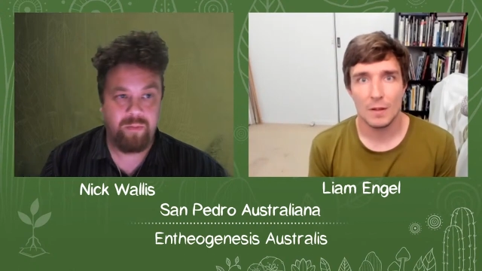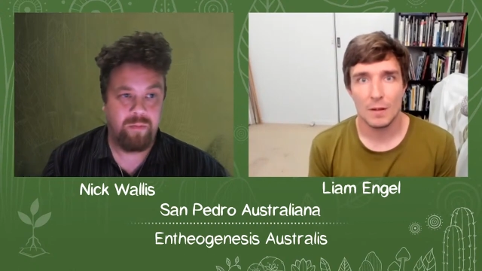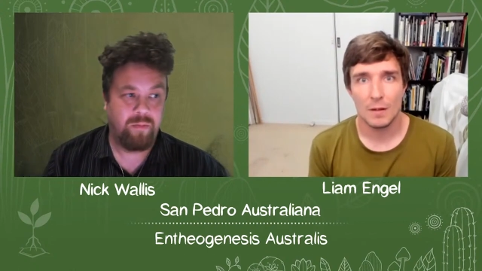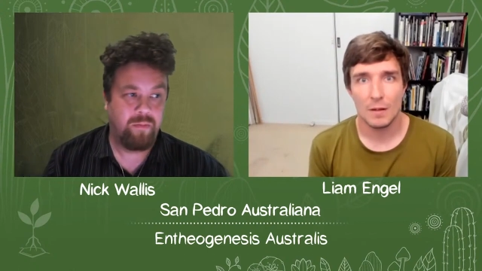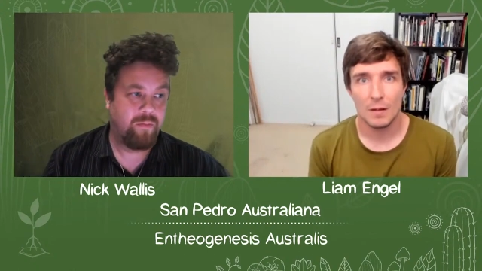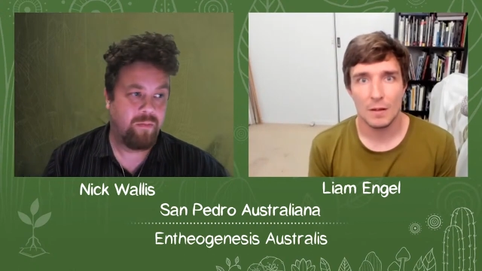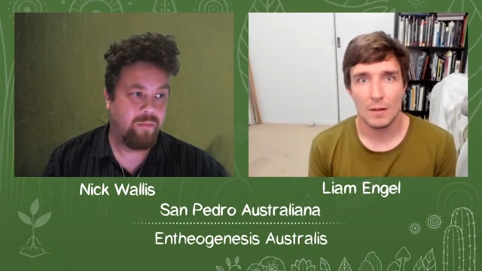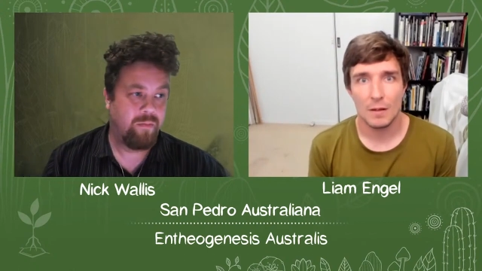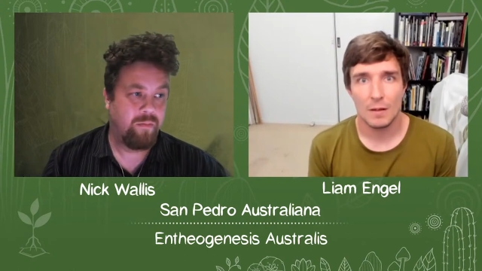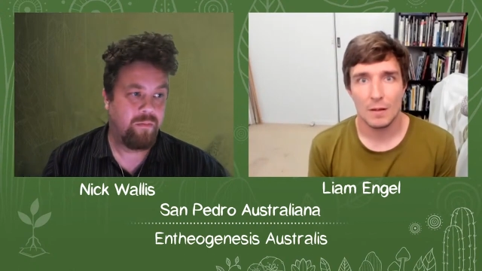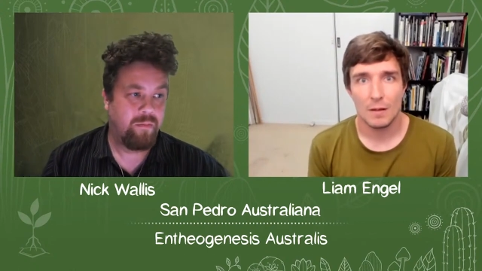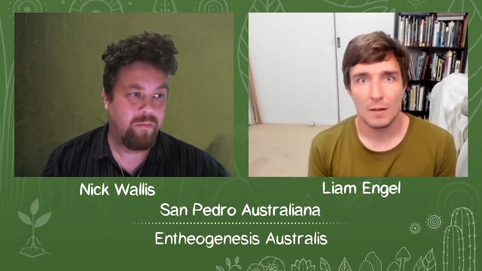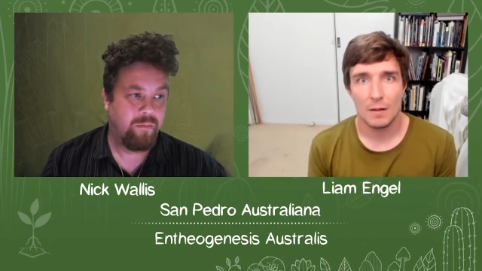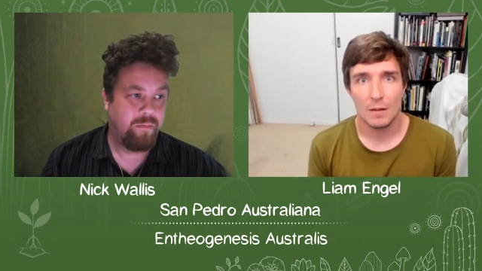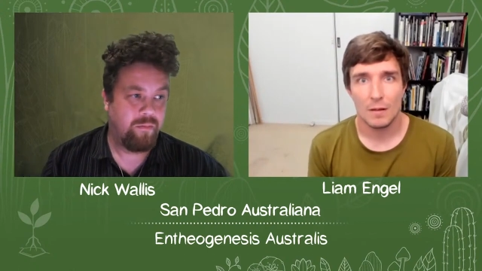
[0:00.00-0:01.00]

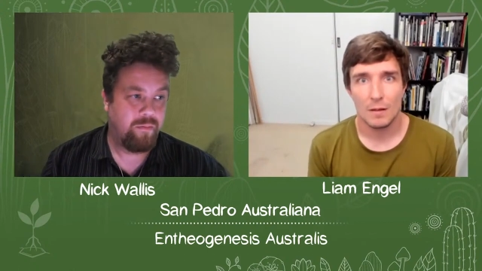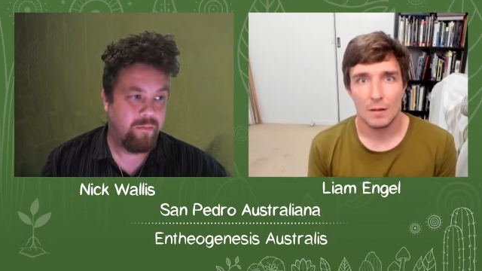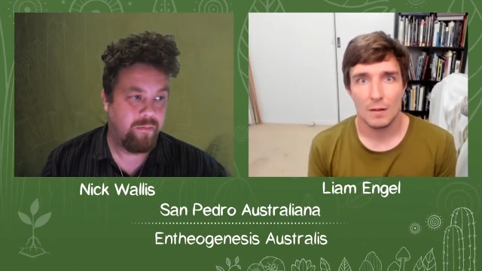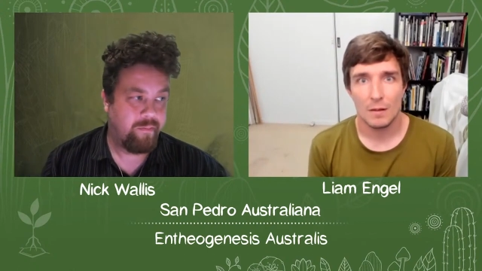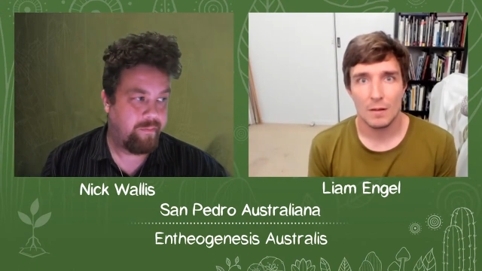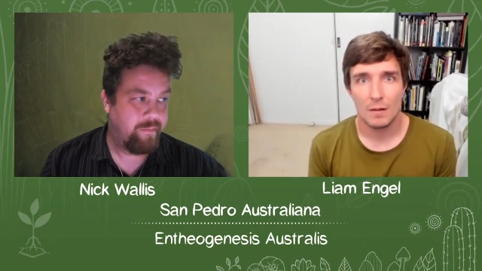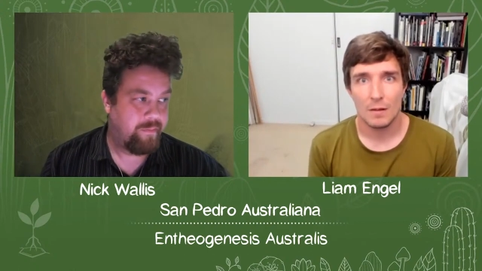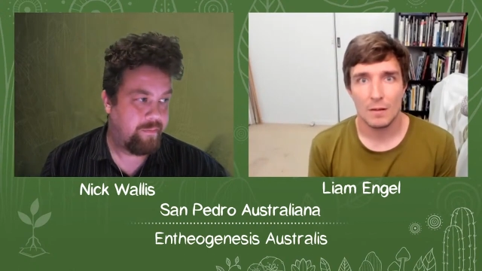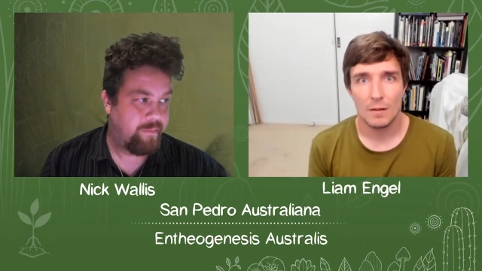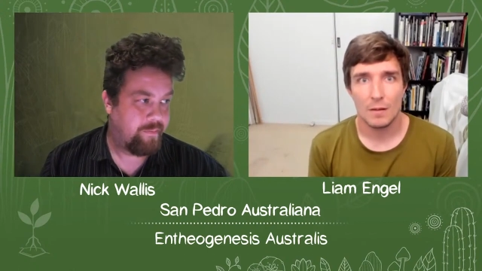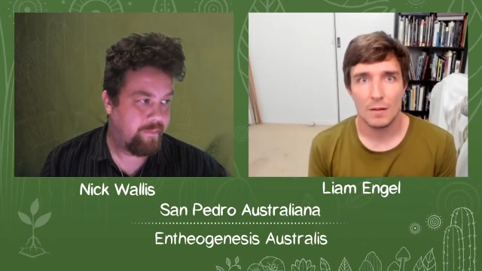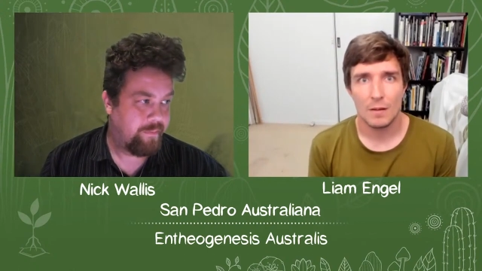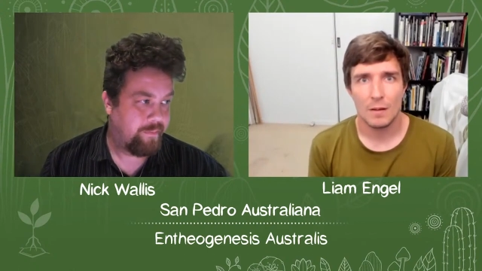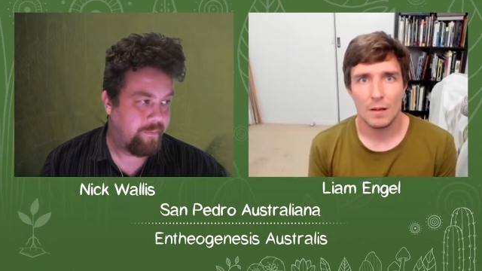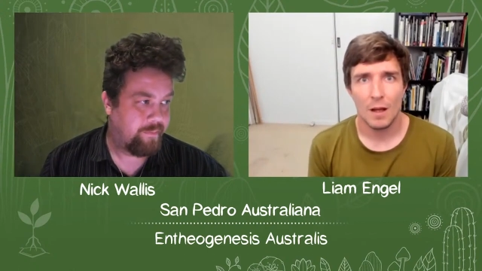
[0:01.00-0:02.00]

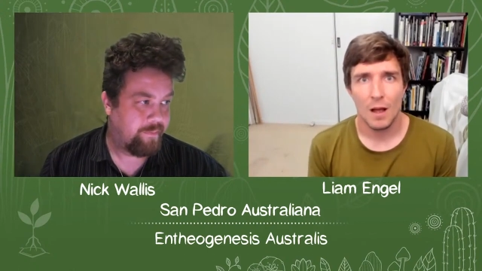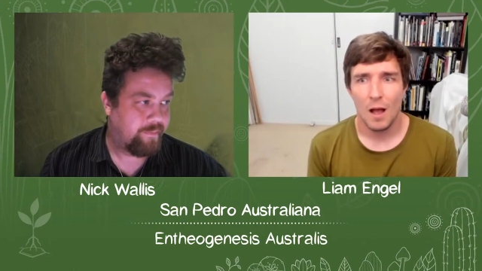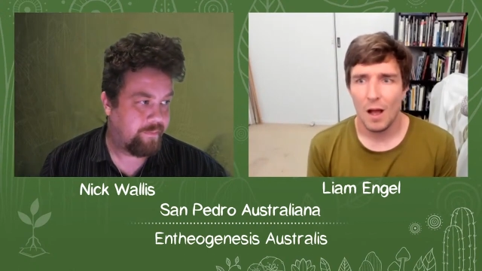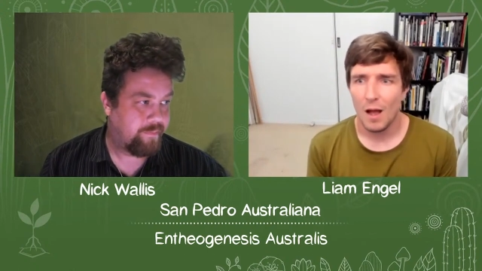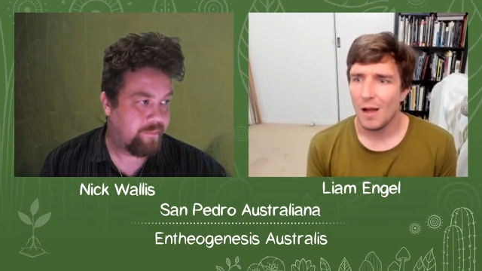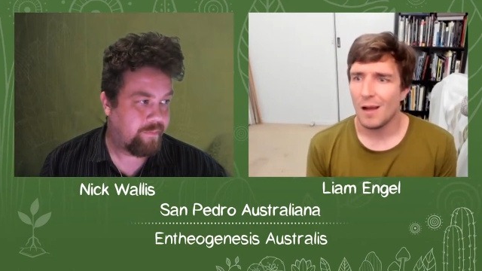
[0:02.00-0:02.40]
(no one is talking)